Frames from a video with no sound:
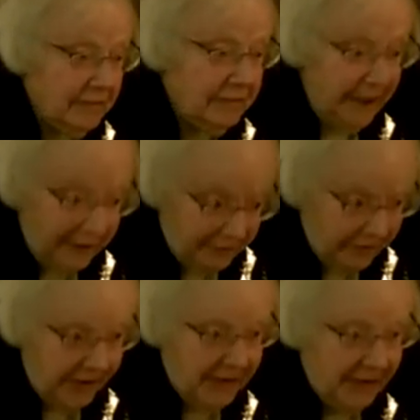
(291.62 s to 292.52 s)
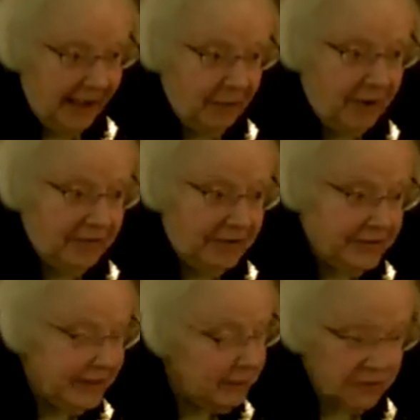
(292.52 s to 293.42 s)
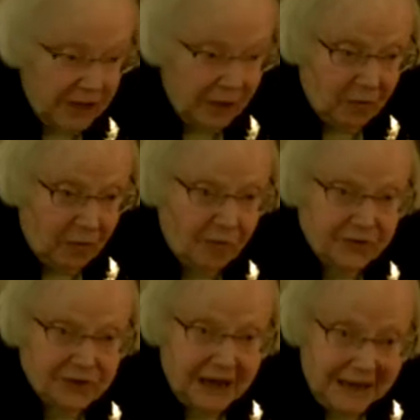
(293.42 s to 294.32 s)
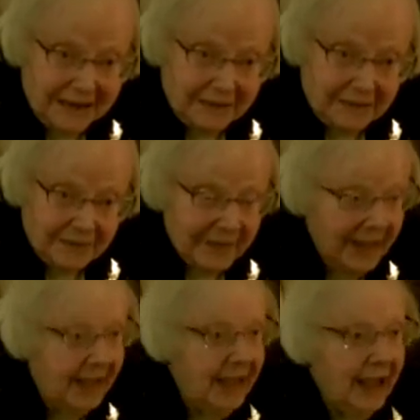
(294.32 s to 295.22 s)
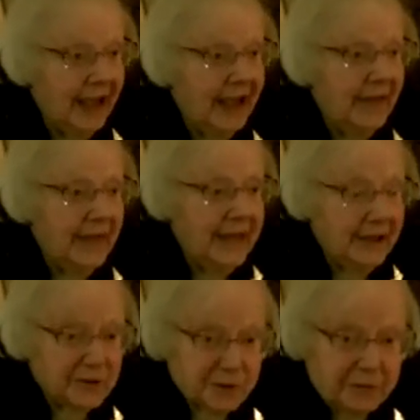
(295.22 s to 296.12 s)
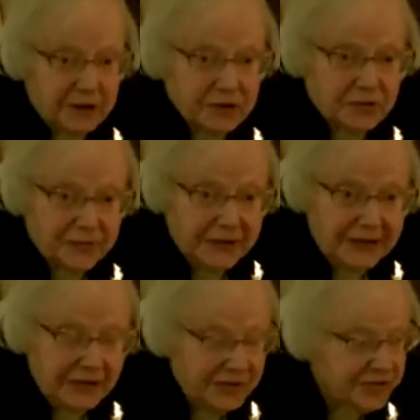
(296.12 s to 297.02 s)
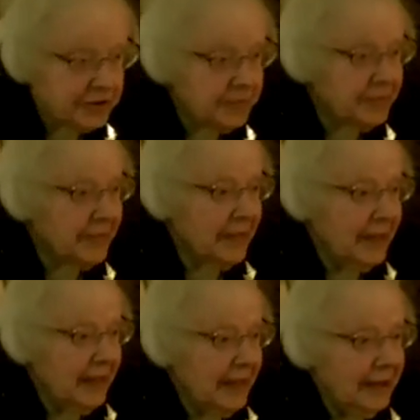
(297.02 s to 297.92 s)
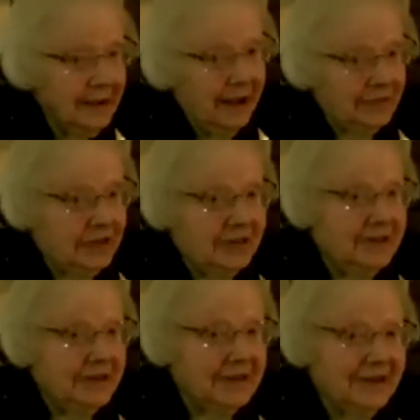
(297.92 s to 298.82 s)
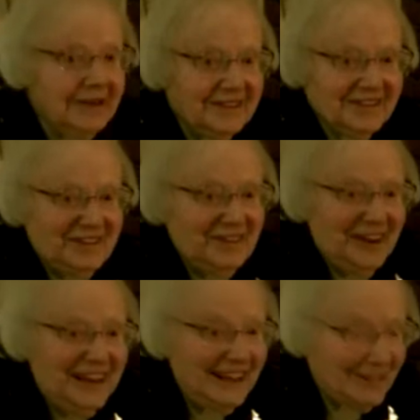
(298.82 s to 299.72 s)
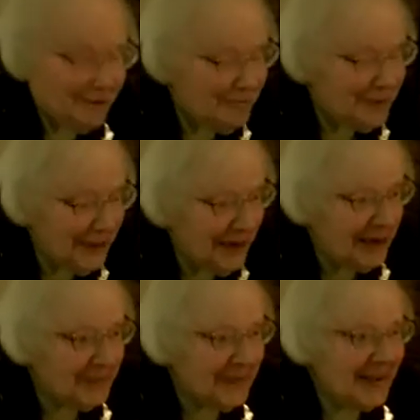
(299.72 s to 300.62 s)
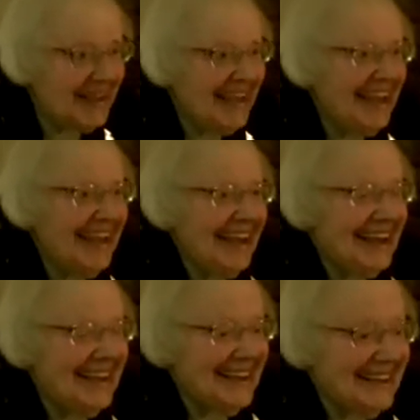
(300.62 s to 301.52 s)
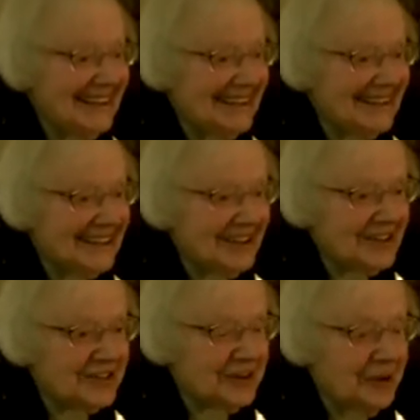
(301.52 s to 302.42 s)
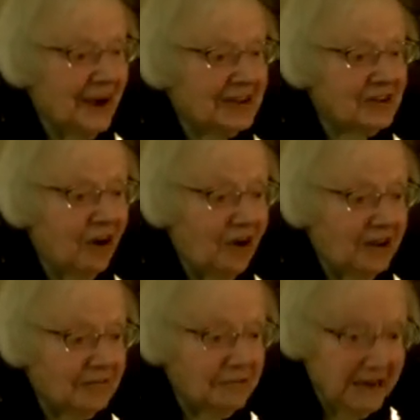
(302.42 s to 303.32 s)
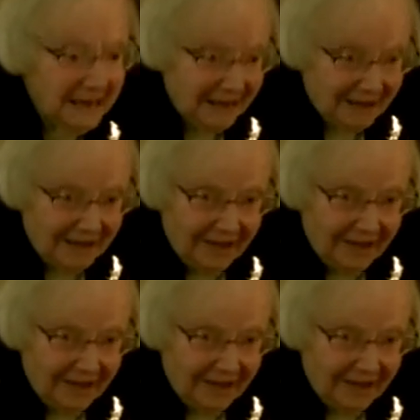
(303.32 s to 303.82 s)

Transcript: Vanderheiden, however, they were there all the time, and they had special needs. Not that the other kids didn't either, but anyway, So I taught reading